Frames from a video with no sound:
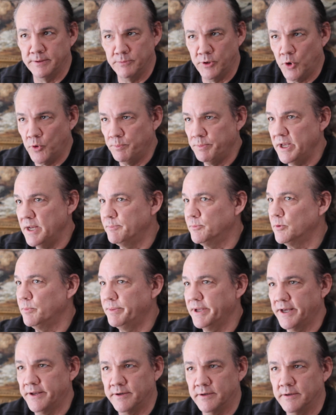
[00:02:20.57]
know people
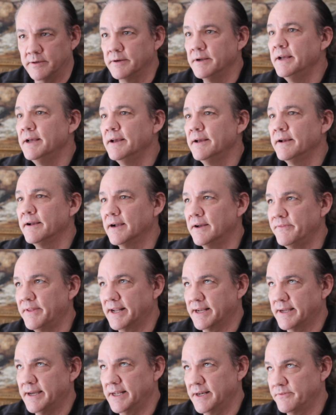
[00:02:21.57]
better, and
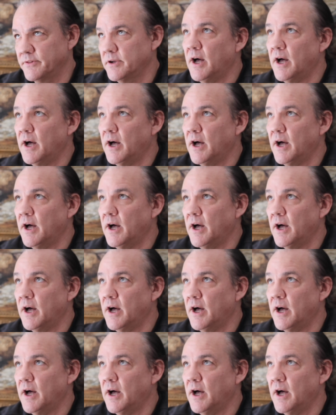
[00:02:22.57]
that kind of